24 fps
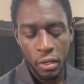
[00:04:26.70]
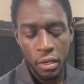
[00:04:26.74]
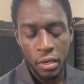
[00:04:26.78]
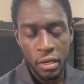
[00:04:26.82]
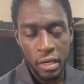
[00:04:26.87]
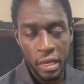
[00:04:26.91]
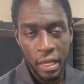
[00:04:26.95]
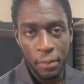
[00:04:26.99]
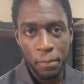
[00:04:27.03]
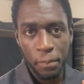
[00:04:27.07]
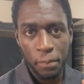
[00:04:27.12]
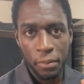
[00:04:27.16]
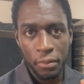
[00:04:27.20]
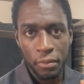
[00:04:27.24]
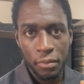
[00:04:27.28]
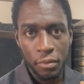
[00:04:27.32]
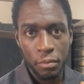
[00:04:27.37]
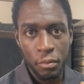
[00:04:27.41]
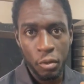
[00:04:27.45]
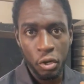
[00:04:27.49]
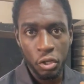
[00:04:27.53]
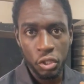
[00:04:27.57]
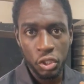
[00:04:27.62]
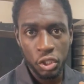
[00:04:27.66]
dip
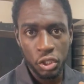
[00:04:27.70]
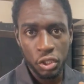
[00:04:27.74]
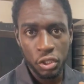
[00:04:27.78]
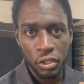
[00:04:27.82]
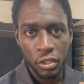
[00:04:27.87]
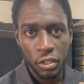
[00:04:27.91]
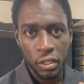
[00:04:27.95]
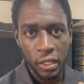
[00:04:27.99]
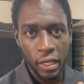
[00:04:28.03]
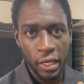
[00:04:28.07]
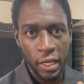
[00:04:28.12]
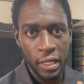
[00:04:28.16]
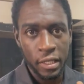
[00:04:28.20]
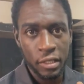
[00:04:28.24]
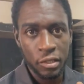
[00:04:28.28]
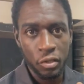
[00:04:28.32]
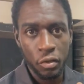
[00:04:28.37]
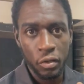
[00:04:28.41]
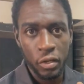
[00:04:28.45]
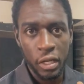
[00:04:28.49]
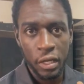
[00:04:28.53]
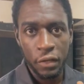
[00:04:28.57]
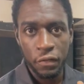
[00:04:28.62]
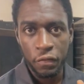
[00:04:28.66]
brush into
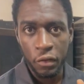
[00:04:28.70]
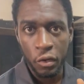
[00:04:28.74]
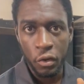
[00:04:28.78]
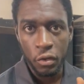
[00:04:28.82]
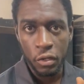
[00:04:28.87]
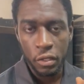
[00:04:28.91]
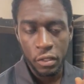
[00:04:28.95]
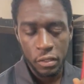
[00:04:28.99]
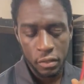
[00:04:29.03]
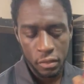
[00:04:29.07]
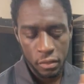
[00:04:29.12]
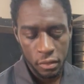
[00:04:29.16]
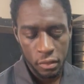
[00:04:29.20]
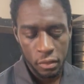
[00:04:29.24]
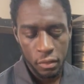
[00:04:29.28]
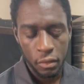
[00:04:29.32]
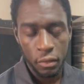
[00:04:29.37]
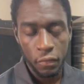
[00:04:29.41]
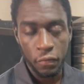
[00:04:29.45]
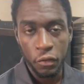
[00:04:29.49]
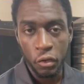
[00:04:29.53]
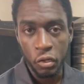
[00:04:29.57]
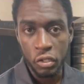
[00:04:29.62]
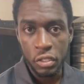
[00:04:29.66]
the
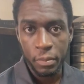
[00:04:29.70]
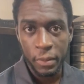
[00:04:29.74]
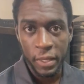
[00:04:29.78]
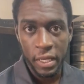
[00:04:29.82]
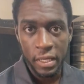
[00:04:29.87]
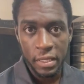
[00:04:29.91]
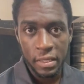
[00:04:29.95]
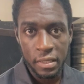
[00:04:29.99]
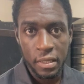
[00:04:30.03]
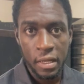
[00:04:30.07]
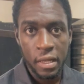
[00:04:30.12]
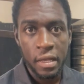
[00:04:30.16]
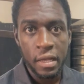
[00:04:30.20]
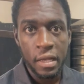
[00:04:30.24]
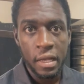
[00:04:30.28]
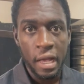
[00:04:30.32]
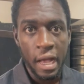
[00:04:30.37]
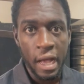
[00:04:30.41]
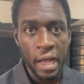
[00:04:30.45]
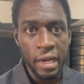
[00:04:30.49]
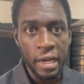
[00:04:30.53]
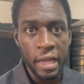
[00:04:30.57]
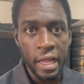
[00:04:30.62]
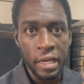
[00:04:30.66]
flux paste,
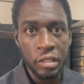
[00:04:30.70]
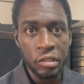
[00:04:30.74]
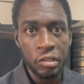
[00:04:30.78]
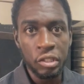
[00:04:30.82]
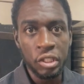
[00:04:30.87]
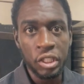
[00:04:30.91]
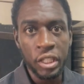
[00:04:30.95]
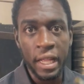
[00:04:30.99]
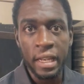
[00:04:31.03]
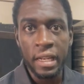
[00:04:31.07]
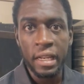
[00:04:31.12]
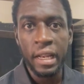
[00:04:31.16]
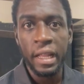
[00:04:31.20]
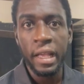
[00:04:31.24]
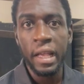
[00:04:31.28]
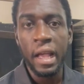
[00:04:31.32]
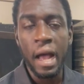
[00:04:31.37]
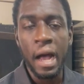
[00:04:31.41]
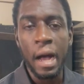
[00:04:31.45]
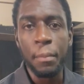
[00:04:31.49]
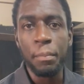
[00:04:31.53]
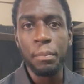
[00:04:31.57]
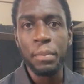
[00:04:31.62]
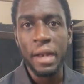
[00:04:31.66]
and then you gently
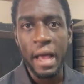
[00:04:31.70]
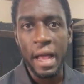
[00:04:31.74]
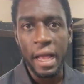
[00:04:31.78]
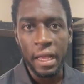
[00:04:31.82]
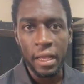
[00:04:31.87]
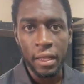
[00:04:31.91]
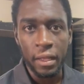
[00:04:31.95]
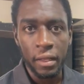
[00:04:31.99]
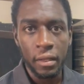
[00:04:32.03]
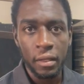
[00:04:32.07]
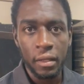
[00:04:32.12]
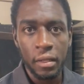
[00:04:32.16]
apply